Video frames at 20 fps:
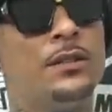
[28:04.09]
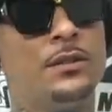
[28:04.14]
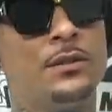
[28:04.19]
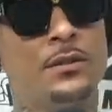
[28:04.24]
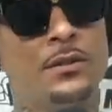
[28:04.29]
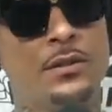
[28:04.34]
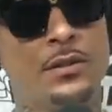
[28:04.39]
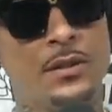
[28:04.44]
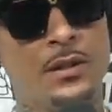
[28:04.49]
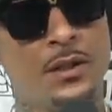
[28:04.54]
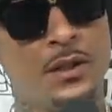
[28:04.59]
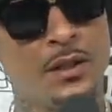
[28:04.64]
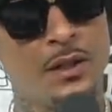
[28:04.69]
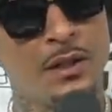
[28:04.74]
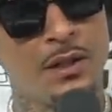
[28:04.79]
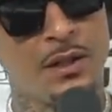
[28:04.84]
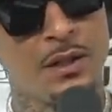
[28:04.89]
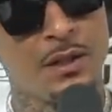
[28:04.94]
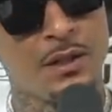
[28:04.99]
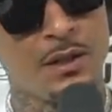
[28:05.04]
Mm-hmm. You
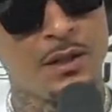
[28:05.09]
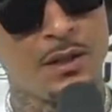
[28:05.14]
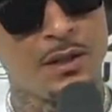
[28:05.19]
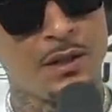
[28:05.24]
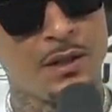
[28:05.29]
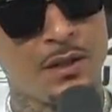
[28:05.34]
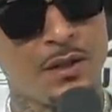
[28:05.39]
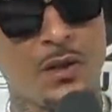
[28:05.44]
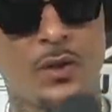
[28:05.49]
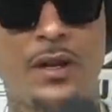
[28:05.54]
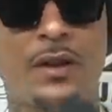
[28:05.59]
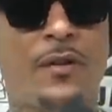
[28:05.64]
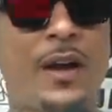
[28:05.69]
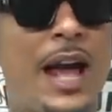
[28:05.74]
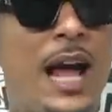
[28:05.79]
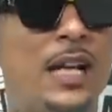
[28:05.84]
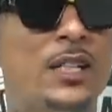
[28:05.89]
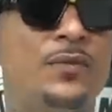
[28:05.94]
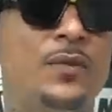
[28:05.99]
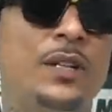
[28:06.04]
don't yeah. ever
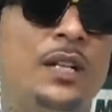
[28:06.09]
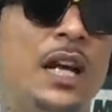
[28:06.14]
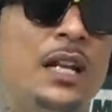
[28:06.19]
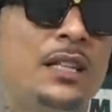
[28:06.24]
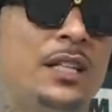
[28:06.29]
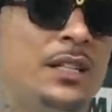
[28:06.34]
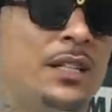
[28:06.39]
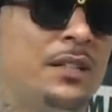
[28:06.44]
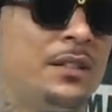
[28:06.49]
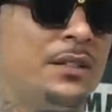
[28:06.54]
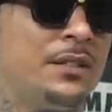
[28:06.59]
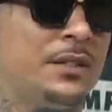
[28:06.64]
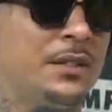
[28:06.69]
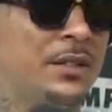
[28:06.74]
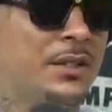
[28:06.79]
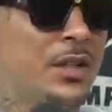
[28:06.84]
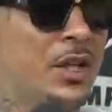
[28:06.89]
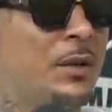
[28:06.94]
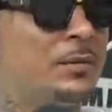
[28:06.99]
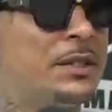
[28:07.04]
ask for nothing.
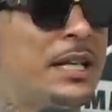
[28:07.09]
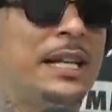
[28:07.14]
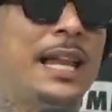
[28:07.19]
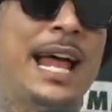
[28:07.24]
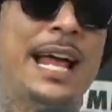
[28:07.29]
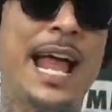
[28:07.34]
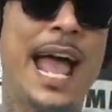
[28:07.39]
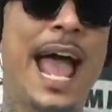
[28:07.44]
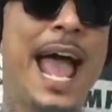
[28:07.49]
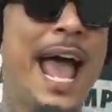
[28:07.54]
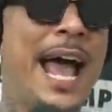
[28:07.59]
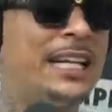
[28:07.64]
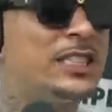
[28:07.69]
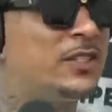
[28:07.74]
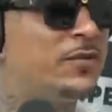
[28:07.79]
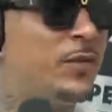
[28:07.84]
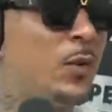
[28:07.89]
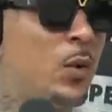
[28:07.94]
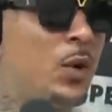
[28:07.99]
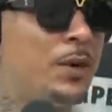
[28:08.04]
You know what I'm saying? Like,
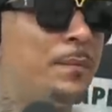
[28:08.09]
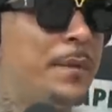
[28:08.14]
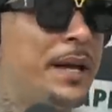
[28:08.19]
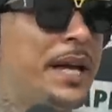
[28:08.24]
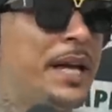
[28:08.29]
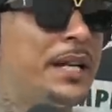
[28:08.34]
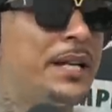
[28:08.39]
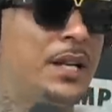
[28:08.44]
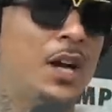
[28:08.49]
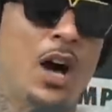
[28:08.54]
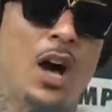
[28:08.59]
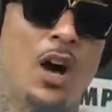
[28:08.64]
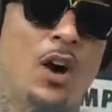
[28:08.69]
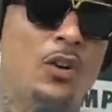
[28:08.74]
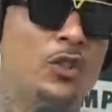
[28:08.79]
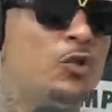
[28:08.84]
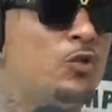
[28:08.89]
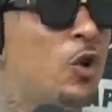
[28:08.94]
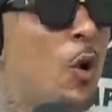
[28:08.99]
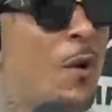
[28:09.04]
ask for it, man. No,
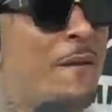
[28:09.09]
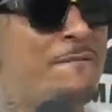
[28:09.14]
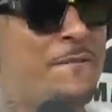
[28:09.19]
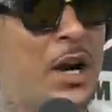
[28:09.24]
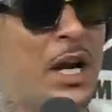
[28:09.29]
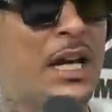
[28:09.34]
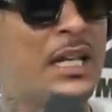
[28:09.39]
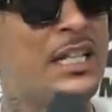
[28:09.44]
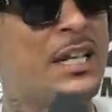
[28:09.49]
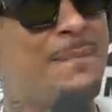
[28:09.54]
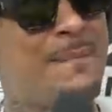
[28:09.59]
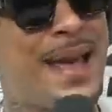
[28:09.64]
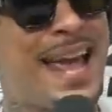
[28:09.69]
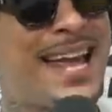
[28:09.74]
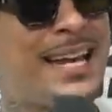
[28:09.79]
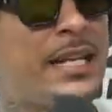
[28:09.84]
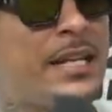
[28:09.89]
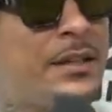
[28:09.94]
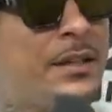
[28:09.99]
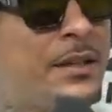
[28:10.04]
you go and fucking
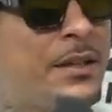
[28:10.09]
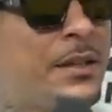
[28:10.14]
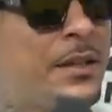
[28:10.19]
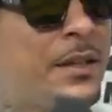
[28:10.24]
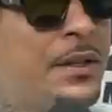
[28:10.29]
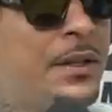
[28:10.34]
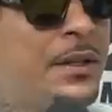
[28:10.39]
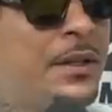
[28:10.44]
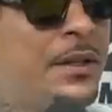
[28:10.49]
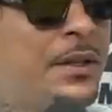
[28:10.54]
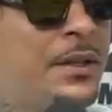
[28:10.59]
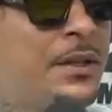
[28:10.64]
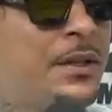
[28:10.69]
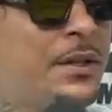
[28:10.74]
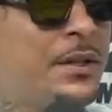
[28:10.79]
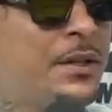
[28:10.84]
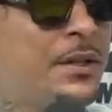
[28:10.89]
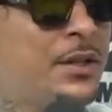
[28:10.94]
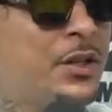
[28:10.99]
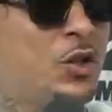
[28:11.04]
demand it. Yeah,
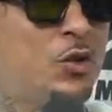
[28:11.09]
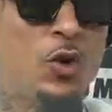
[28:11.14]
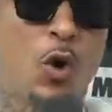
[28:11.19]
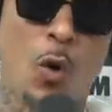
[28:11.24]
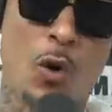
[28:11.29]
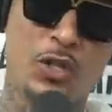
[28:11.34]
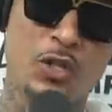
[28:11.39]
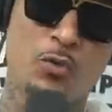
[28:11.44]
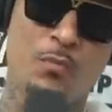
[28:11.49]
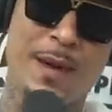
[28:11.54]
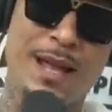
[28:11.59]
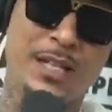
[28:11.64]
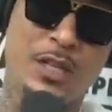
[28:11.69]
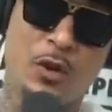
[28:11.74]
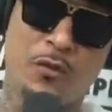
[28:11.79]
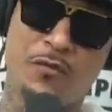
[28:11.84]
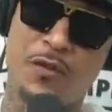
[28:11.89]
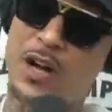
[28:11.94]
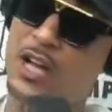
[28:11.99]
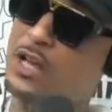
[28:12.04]
yeah. You go and you make your
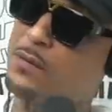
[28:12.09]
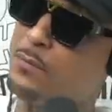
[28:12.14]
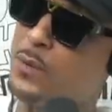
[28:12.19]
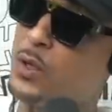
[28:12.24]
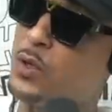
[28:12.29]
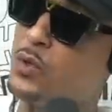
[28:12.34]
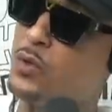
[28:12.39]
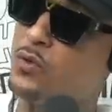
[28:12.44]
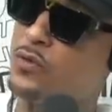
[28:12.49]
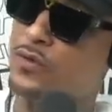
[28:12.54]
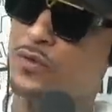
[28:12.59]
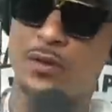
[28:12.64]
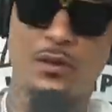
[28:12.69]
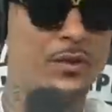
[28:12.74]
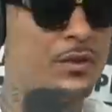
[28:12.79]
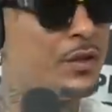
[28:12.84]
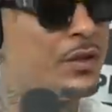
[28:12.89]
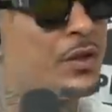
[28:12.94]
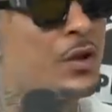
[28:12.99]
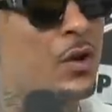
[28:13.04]
fucking move.
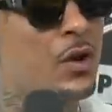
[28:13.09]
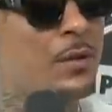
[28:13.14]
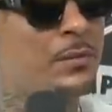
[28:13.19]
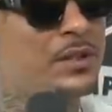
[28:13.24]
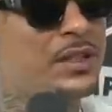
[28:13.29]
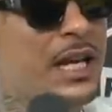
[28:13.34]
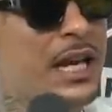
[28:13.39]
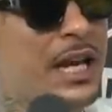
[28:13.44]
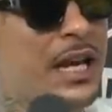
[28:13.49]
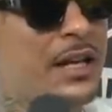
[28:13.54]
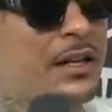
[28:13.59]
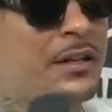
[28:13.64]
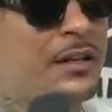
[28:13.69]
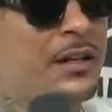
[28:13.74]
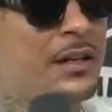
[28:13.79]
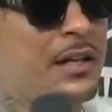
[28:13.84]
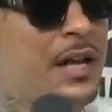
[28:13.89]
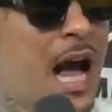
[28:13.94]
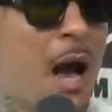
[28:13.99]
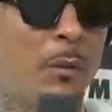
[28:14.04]
Mm-hmm. You know what I'm saying?
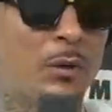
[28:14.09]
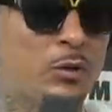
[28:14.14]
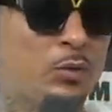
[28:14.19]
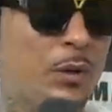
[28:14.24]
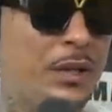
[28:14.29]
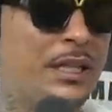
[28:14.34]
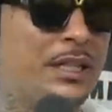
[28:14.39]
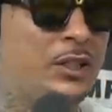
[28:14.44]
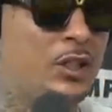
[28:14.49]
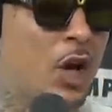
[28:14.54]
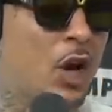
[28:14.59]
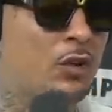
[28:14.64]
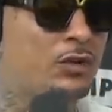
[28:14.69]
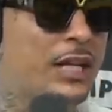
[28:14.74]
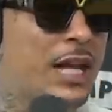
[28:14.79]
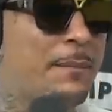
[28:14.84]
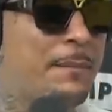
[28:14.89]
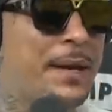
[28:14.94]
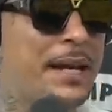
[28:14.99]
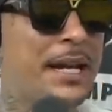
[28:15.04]
I was really taught
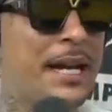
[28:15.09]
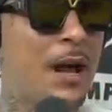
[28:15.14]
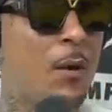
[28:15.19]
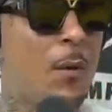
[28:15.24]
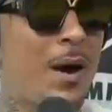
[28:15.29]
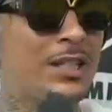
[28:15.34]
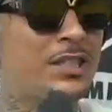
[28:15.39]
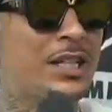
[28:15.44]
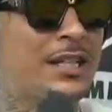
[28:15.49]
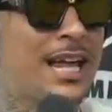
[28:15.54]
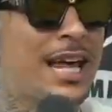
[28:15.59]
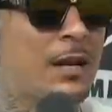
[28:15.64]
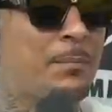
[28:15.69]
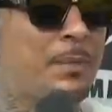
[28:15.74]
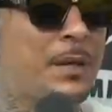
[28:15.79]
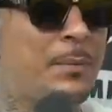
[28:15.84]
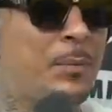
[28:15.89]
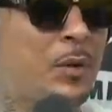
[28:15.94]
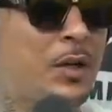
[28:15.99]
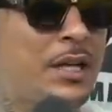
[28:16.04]
that, man, and I watch a lot of
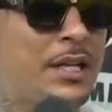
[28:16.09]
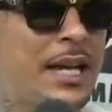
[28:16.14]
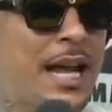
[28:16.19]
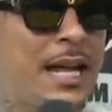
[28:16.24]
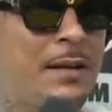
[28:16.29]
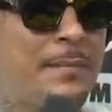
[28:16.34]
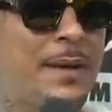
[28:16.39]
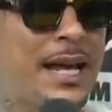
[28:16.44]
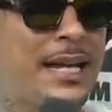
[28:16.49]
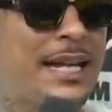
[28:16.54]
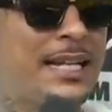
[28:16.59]
people today, man.